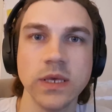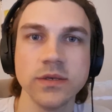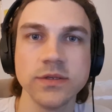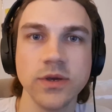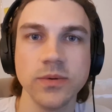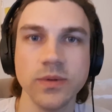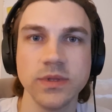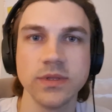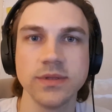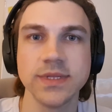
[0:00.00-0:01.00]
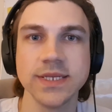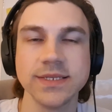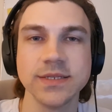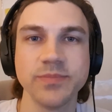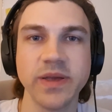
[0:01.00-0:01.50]
So this
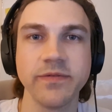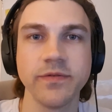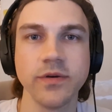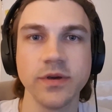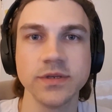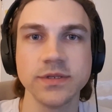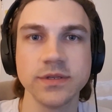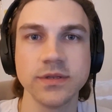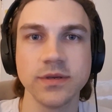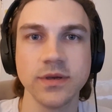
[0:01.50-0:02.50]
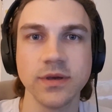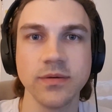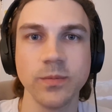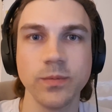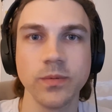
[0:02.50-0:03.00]
is my first
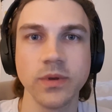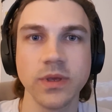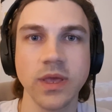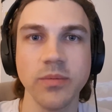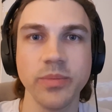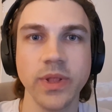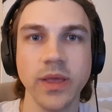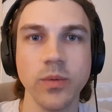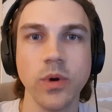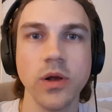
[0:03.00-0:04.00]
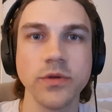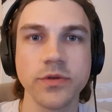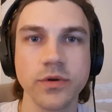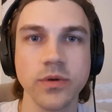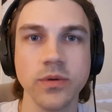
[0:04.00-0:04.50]
gameplay
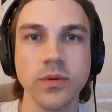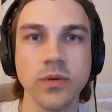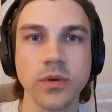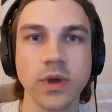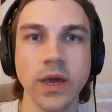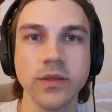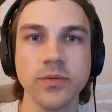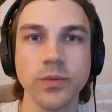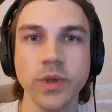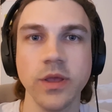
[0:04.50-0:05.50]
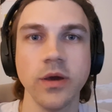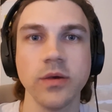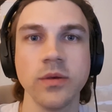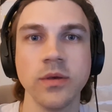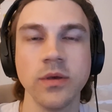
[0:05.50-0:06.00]
walkthrough kind of
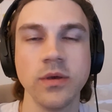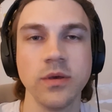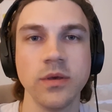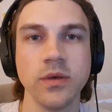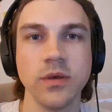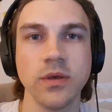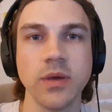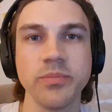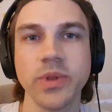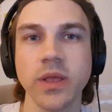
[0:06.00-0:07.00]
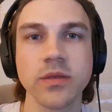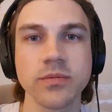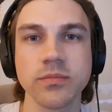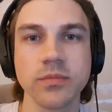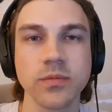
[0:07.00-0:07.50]
video. I'm playing
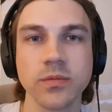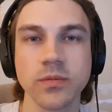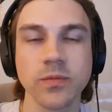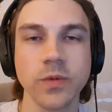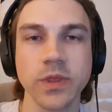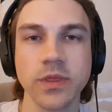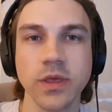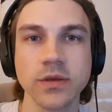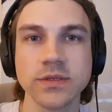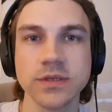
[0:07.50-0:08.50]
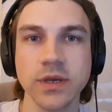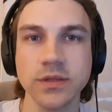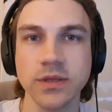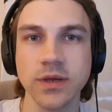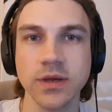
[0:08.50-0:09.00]
with things and